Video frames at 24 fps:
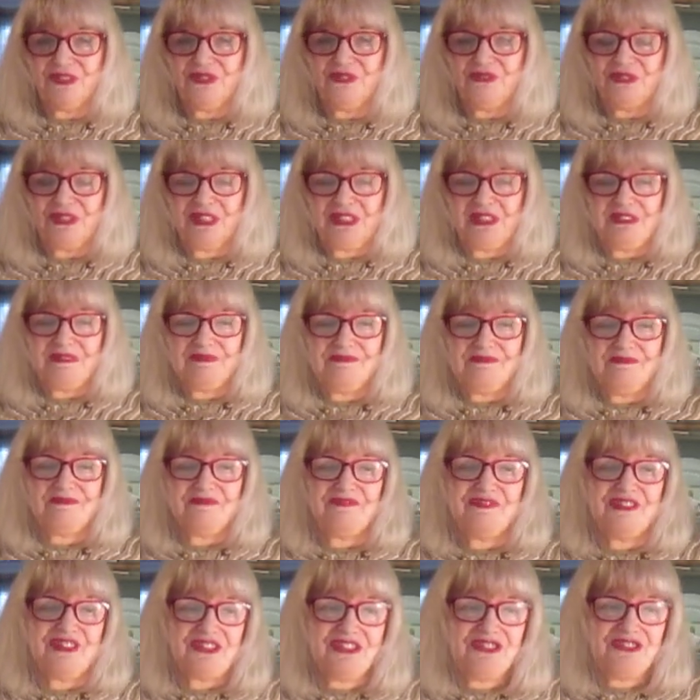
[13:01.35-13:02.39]
really
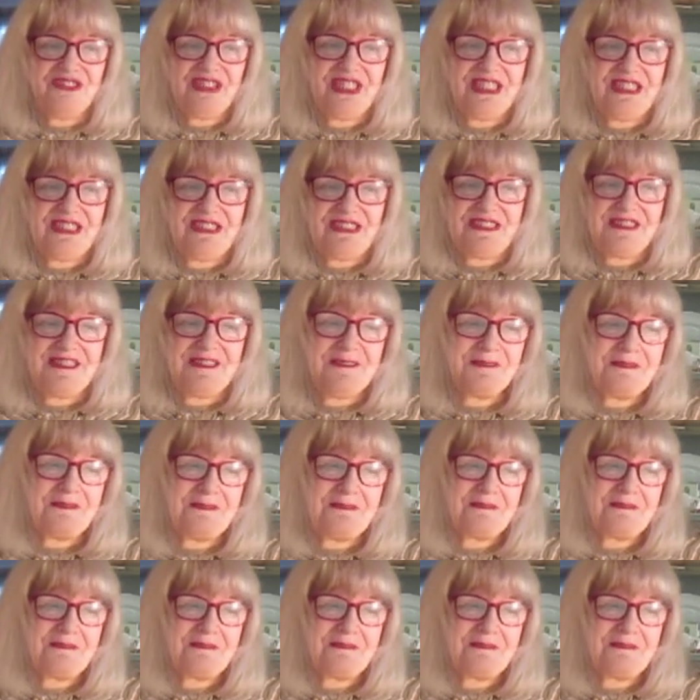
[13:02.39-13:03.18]
frustrated and